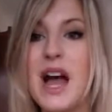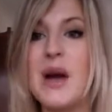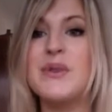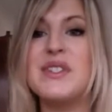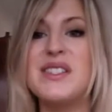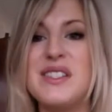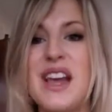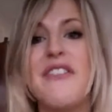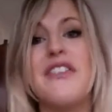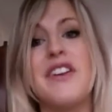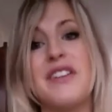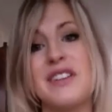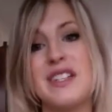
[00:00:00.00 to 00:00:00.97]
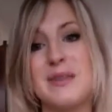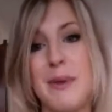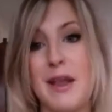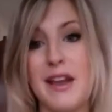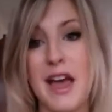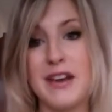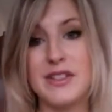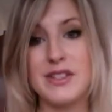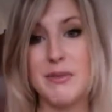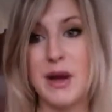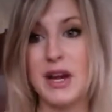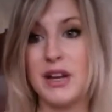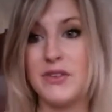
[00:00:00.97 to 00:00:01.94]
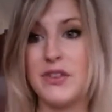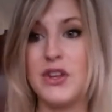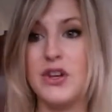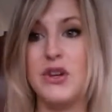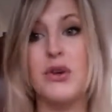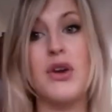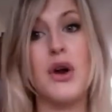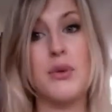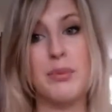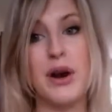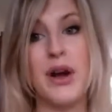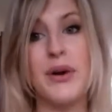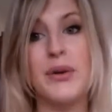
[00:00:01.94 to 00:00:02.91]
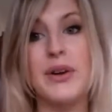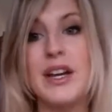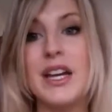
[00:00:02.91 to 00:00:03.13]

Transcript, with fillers: I would definitely spend the extra money for the new GoPro.